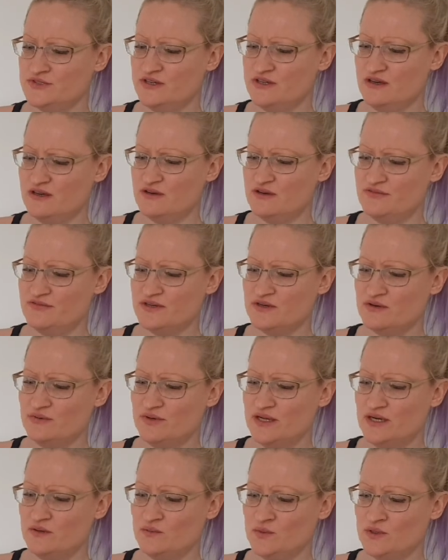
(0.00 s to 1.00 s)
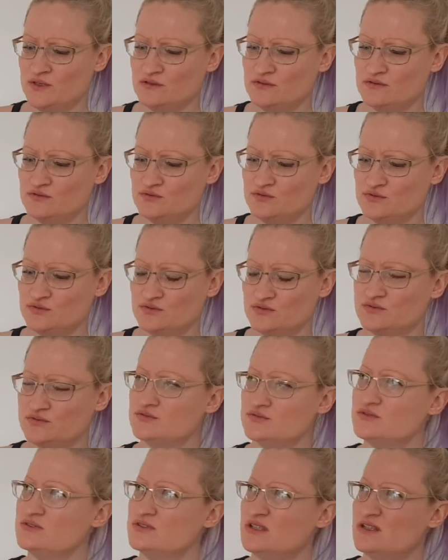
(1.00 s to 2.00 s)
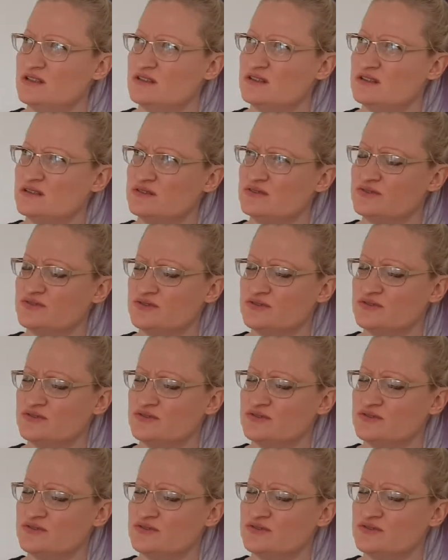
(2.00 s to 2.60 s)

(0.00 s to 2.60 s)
turf, the green one. Turf.